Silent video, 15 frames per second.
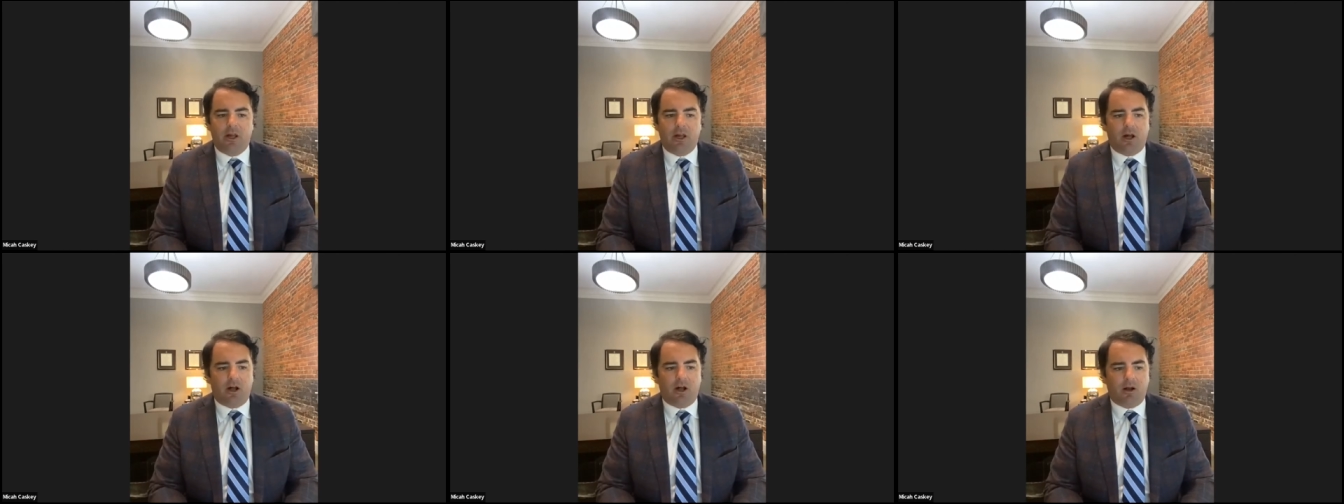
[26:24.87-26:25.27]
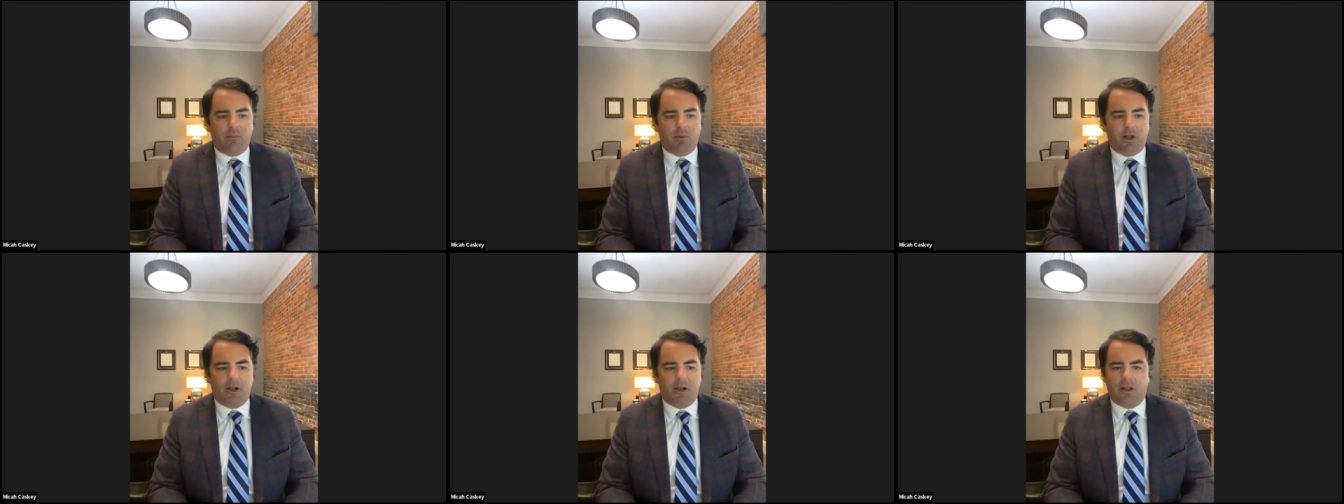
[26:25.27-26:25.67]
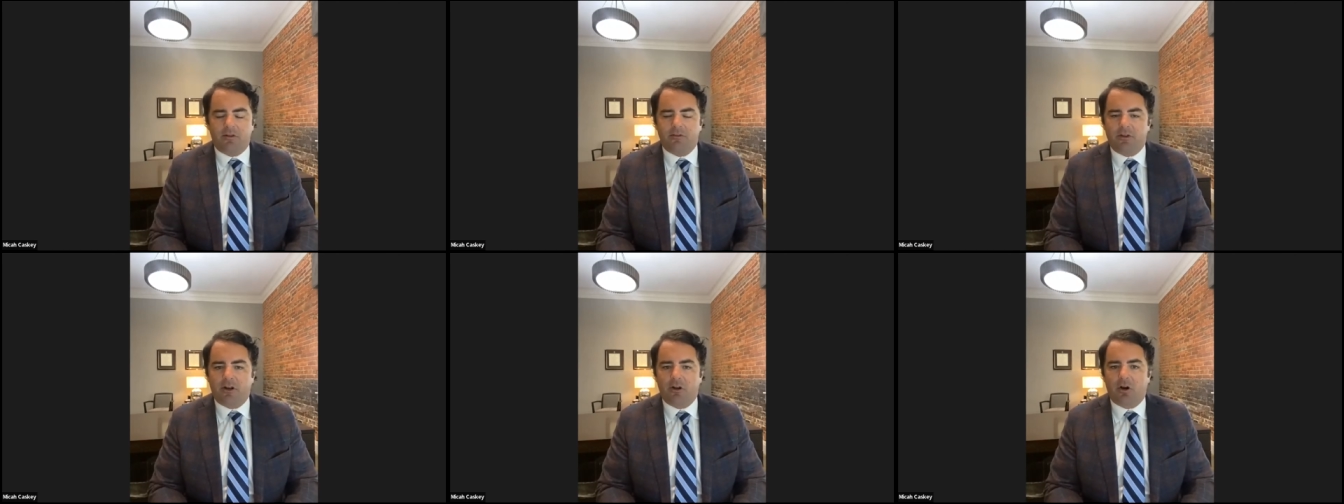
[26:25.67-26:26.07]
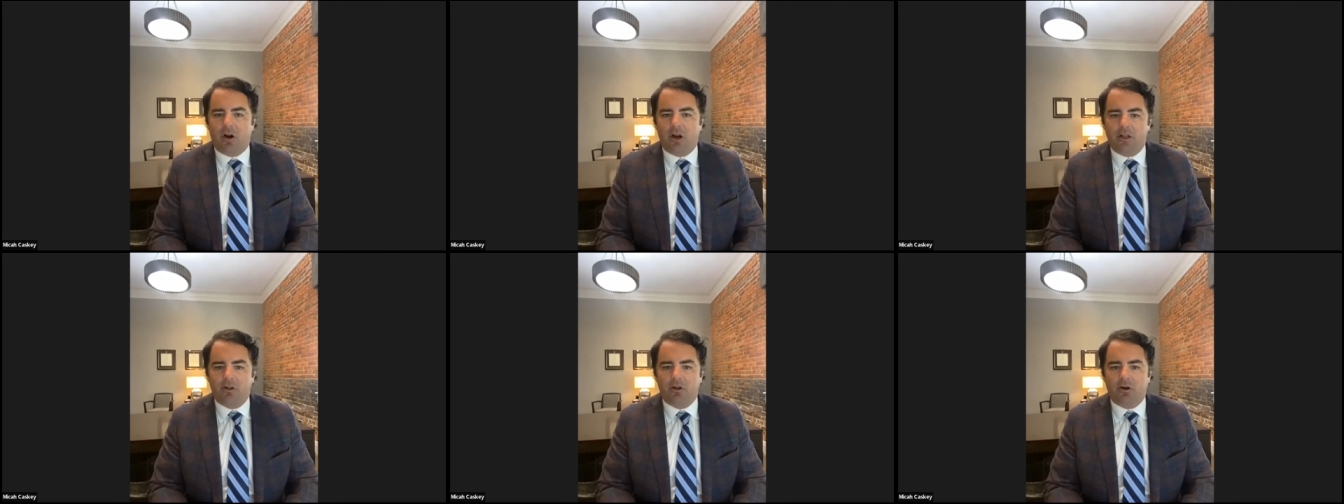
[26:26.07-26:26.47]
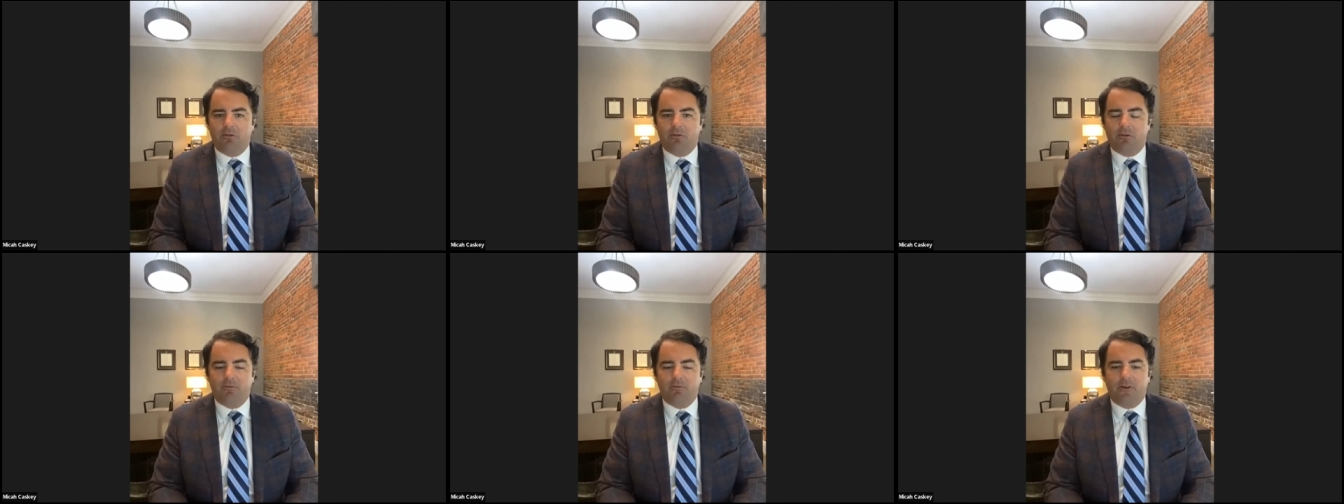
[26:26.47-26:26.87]
Um, and, and, it's not a great
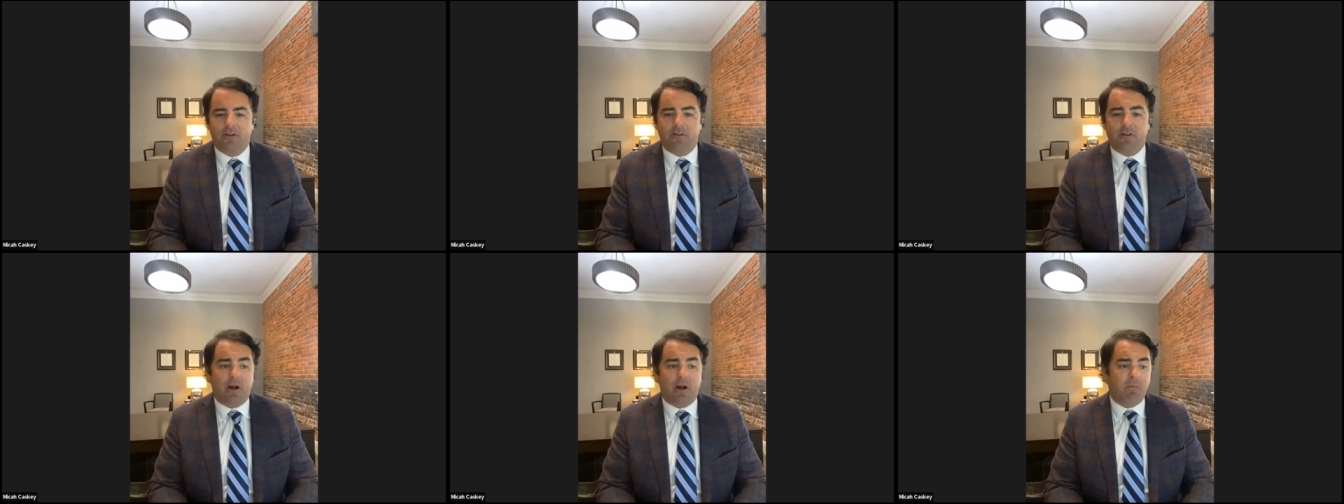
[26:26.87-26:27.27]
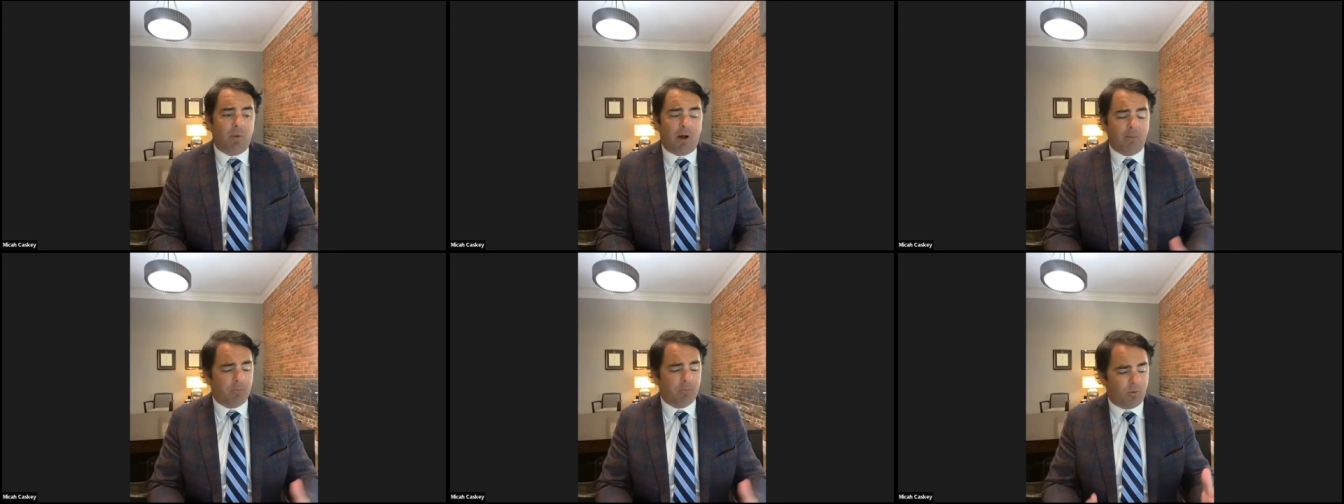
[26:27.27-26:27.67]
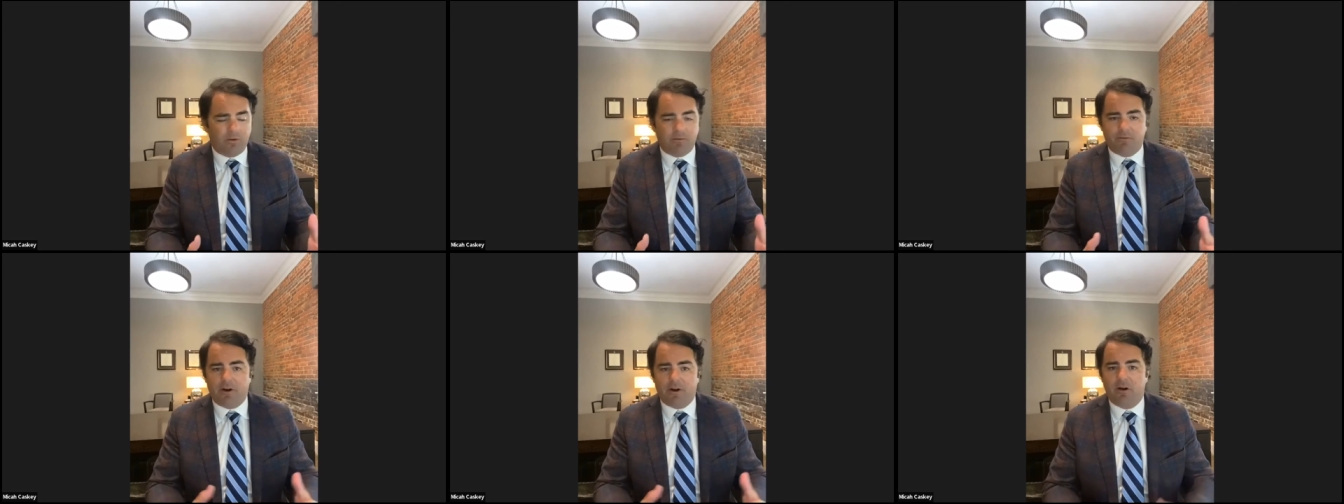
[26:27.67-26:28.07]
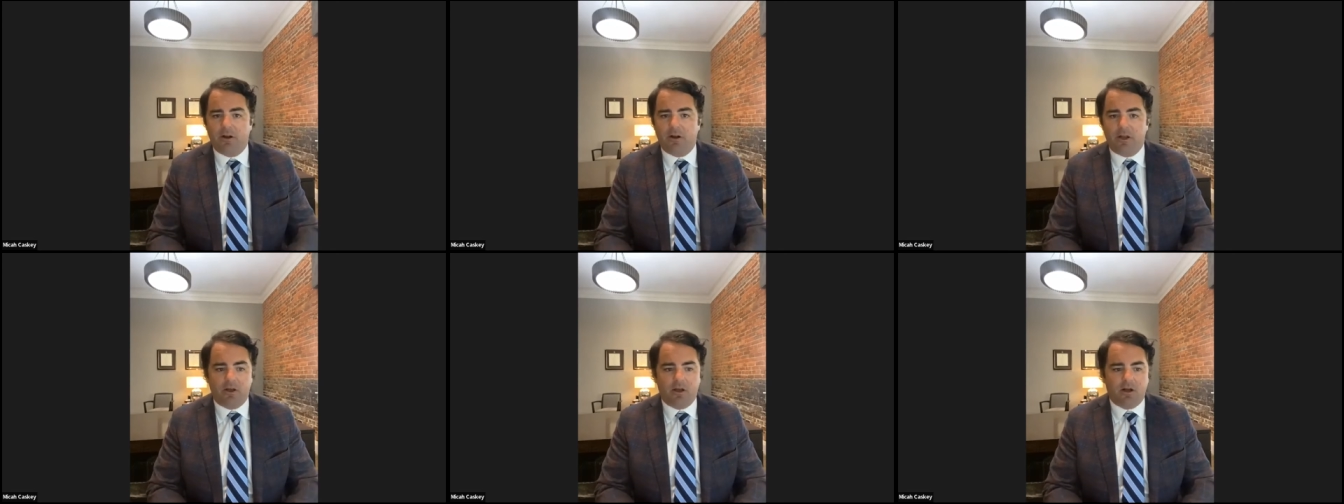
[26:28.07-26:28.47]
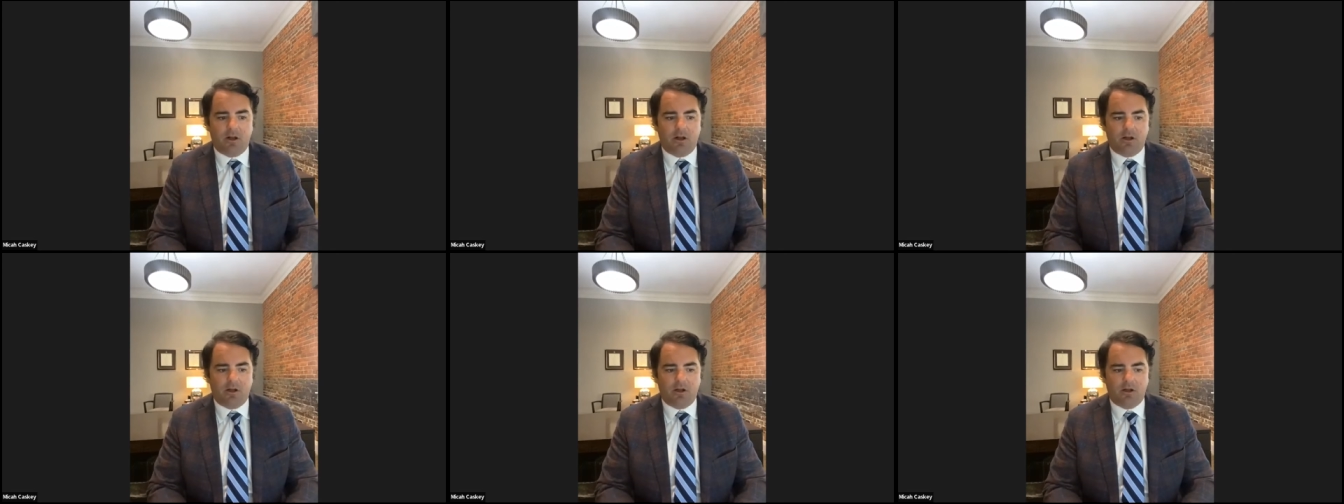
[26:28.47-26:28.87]
long-term fix. And I, I point very
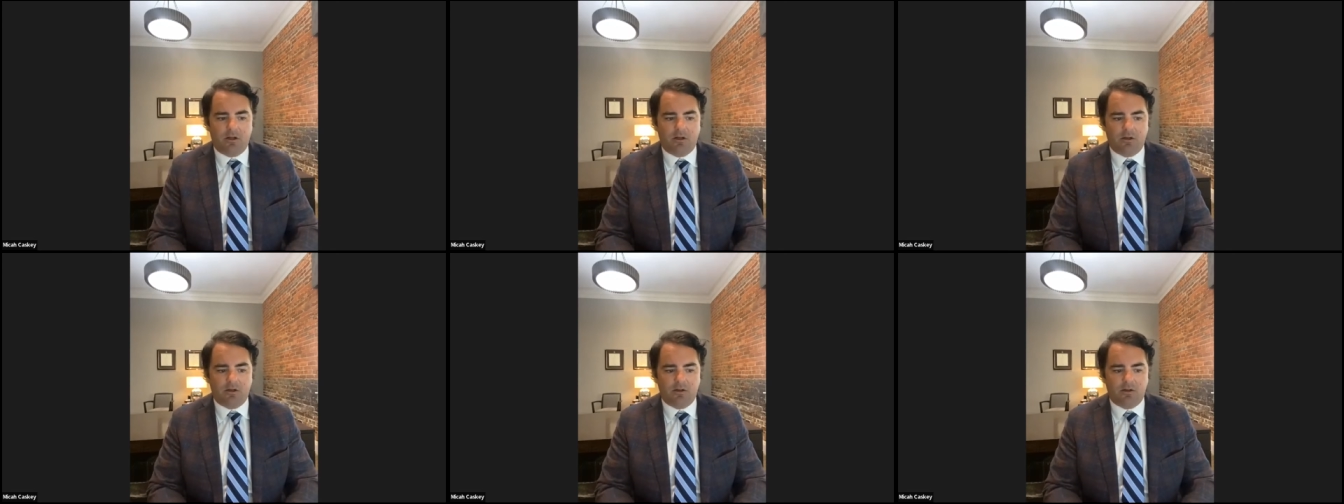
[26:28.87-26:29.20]
uh,